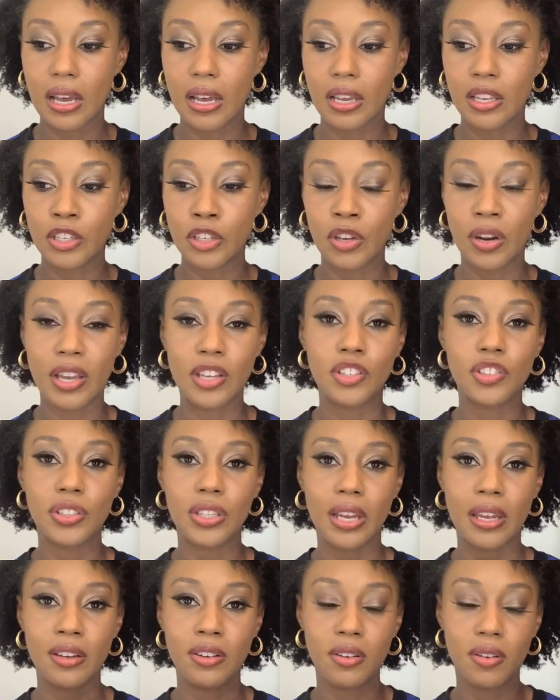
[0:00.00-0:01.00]
you know,
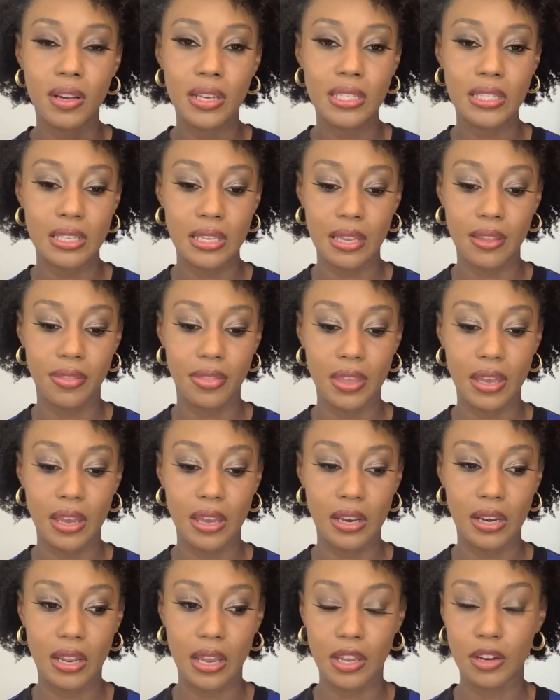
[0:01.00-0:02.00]
I know I said
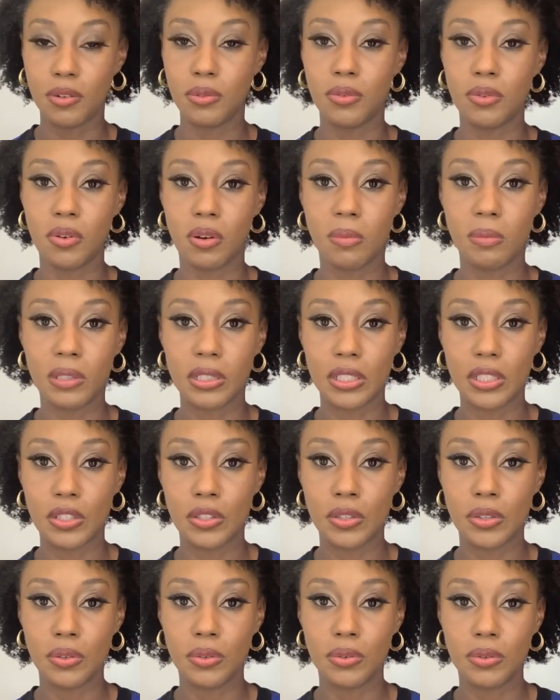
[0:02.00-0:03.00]
that I don't normally
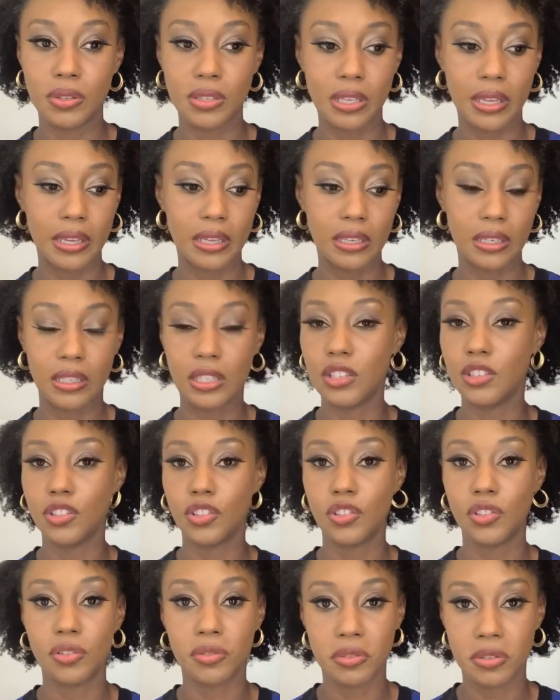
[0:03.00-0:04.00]
use like a
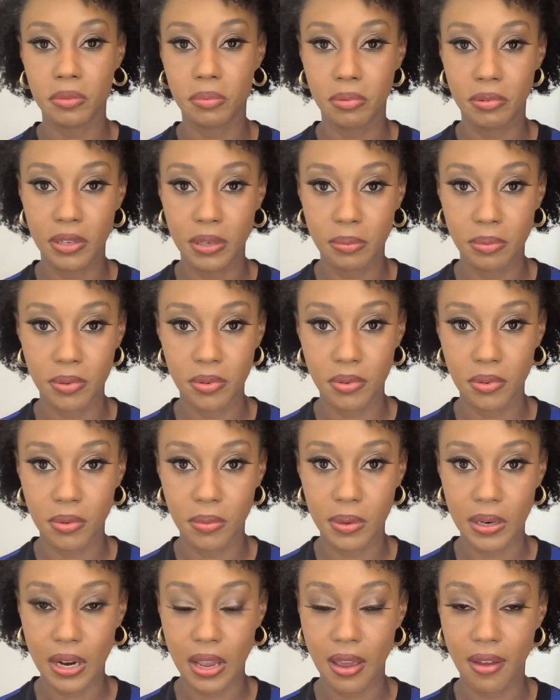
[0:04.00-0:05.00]
conditioner as a Pre-Poo or
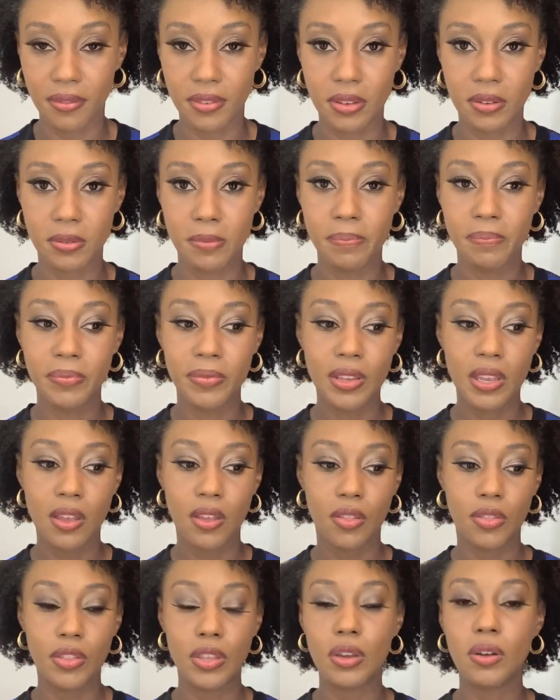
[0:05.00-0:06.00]
what have you.
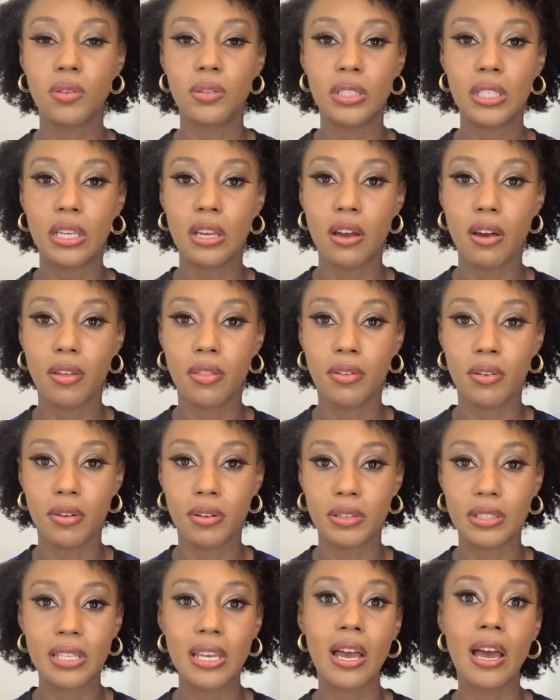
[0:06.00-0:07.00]
The only
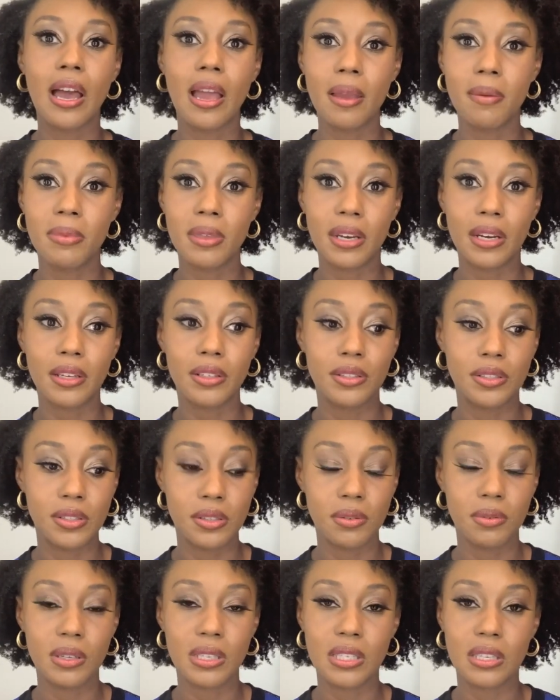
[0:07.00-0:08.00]
other time that I
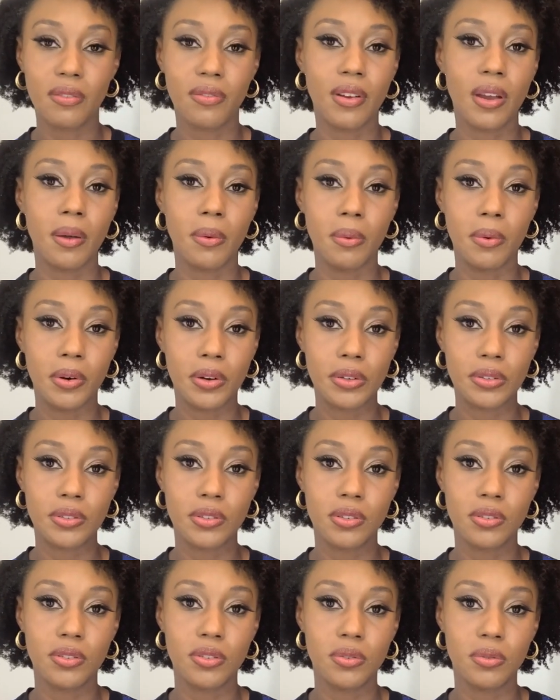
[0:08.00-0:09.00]
do is if I were
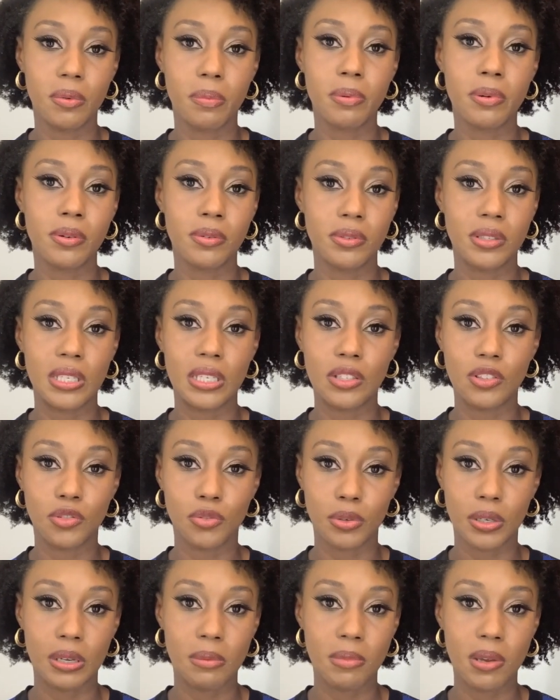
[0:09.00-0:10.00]
to do a protein
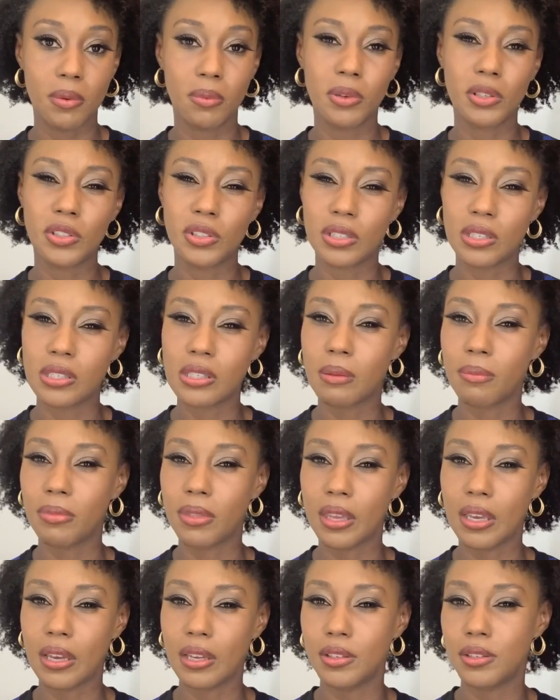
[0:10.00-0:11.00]
treatment, which is
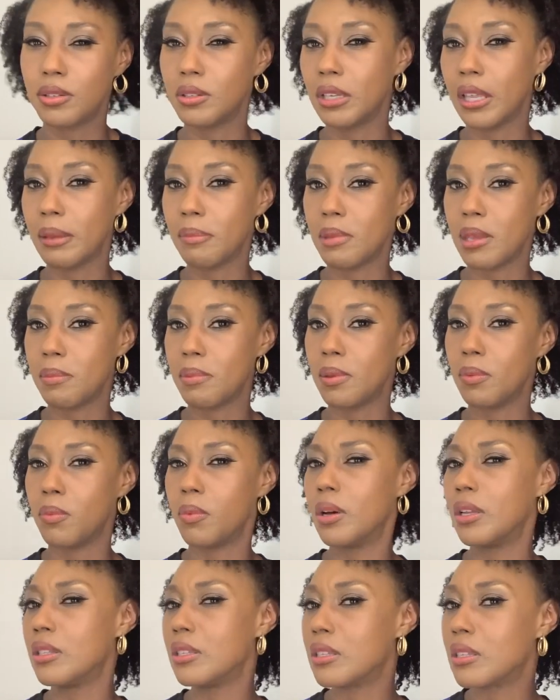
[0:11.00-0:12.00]
something I do like maybe
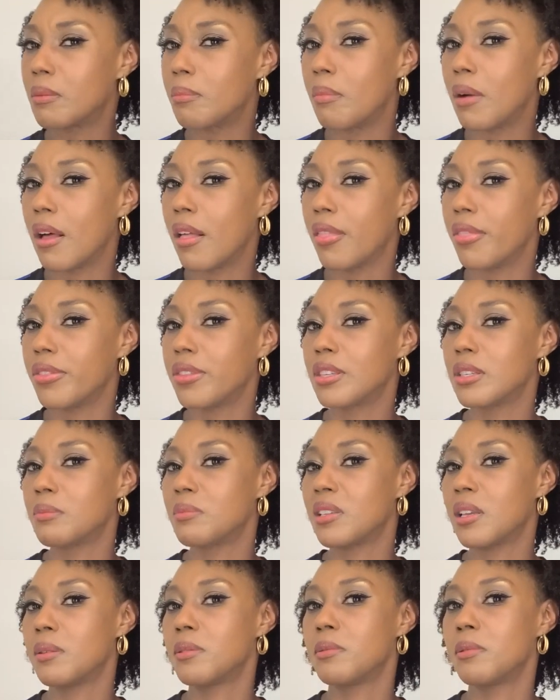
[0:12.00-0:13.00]
once a month,
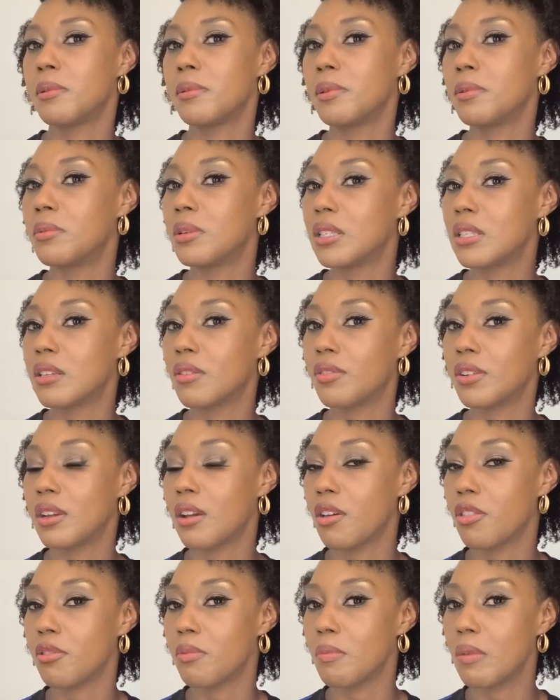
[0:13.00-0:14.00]
sometimes maybe once every
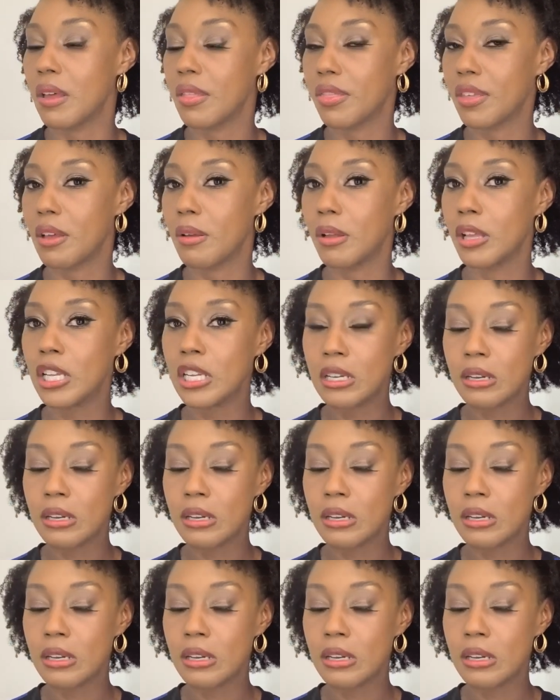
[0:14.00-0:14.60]
other month. I'll